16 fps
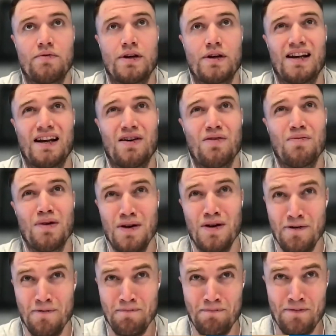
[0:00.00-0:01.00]
We can help
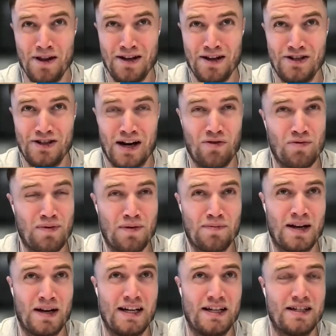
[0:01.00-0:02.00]
general
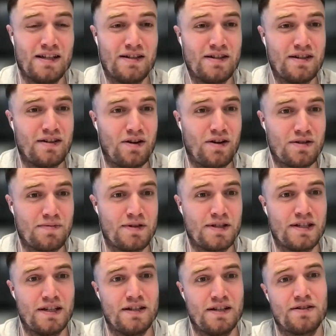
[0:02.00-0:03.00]
populations and
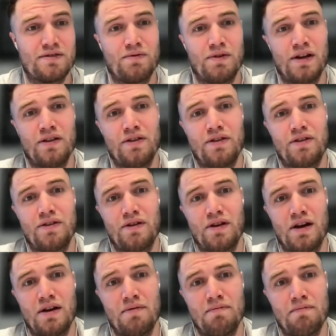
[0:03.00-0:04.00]
hospices with
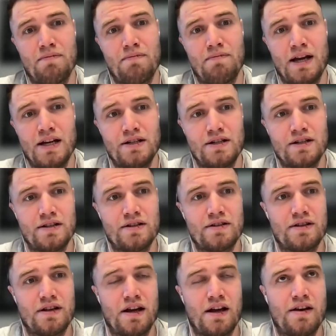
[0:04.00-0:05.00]

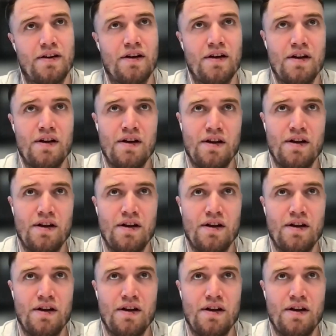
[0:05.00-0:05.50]
patients, and